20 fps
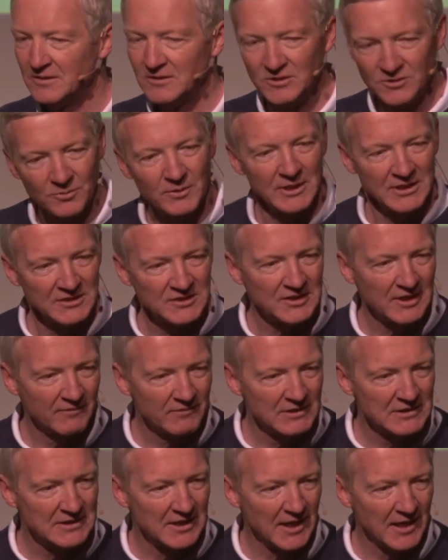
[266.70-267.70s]

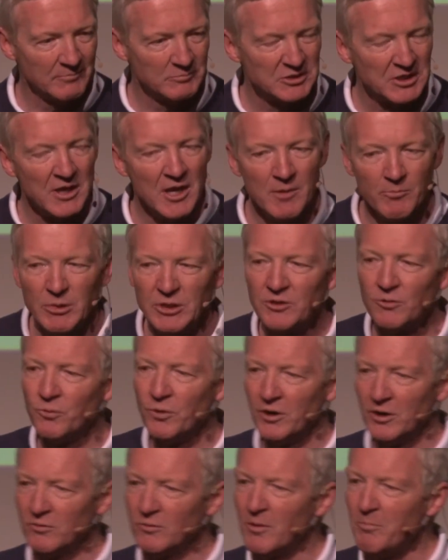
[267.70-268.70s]
27 times. But the
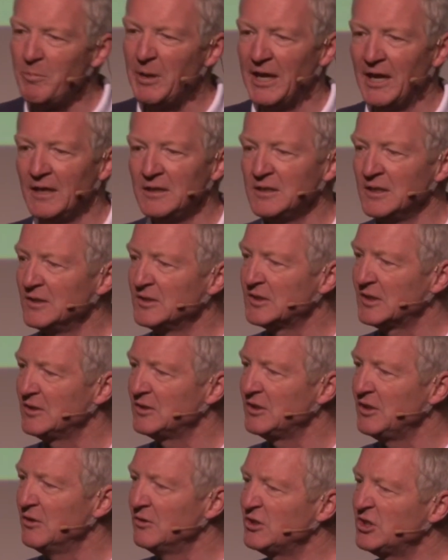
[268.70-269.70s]
word repentance
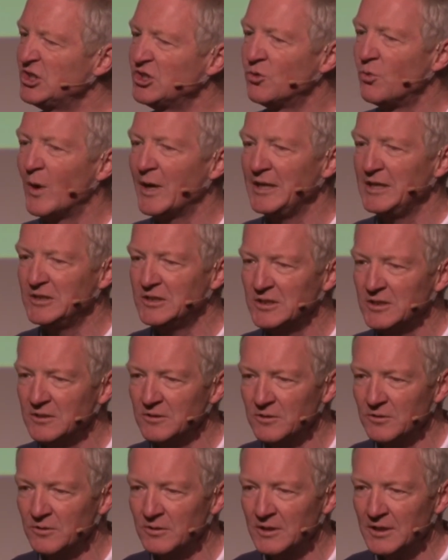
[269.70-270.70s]
is used
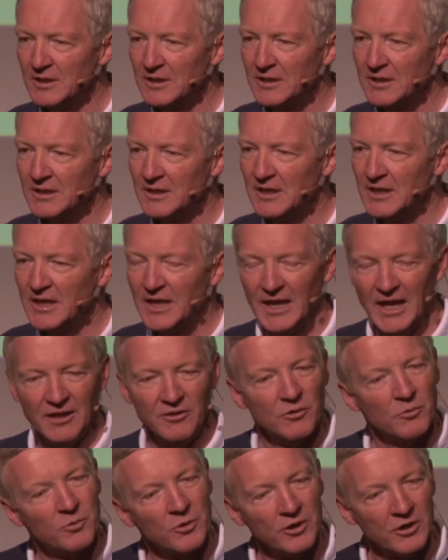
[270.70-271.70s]
22,
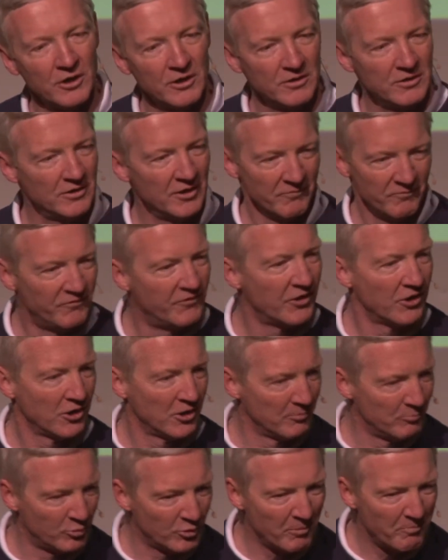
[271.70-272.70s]
and the word, the
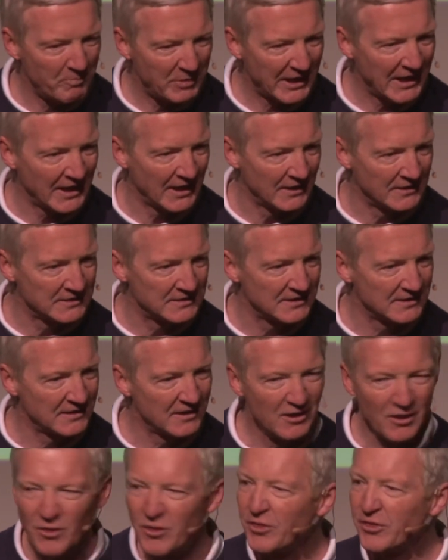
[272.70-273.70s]
verb repent,
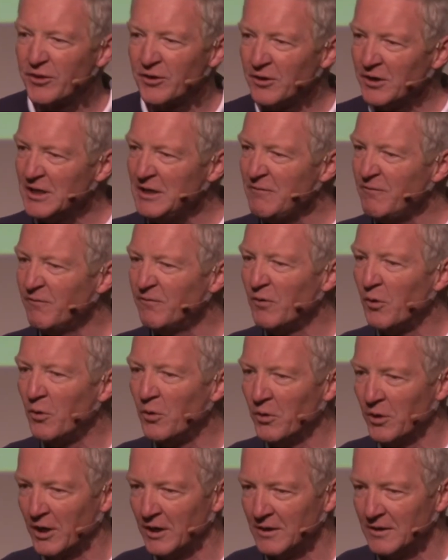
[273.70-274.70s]

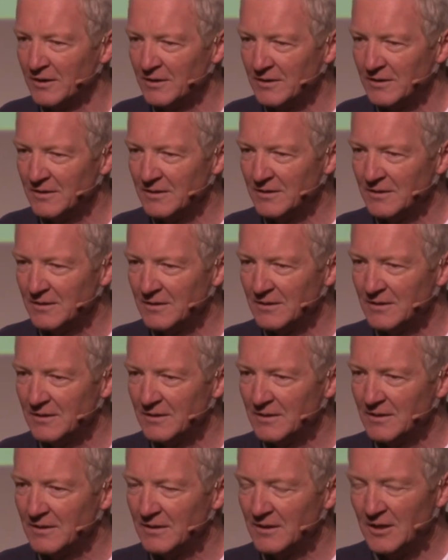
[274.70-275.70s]
34.
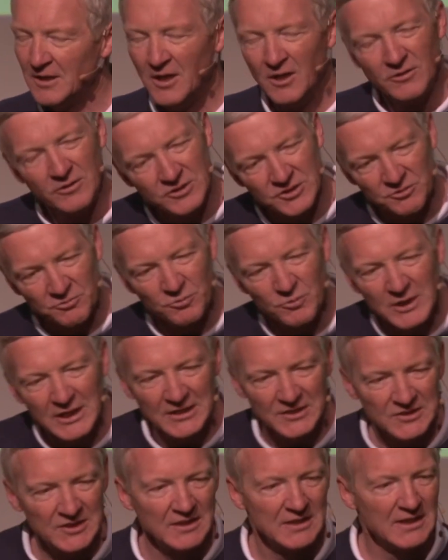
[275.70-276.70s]
There's a
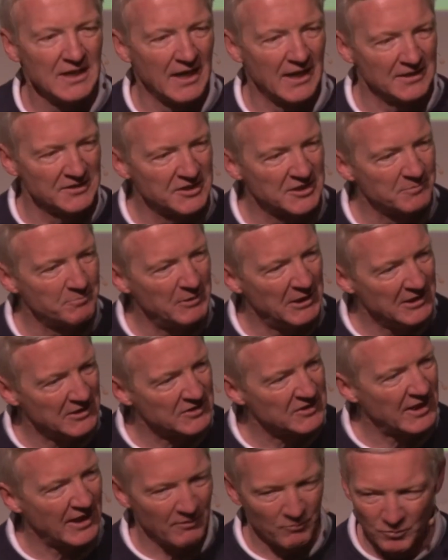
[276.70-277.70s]
reason God
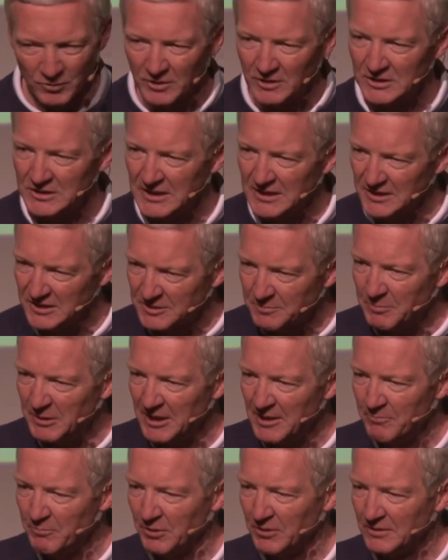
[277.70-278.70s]
speaks that word to his
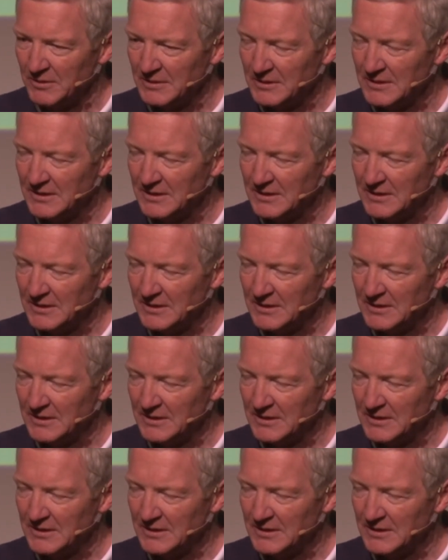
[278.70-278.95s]
people.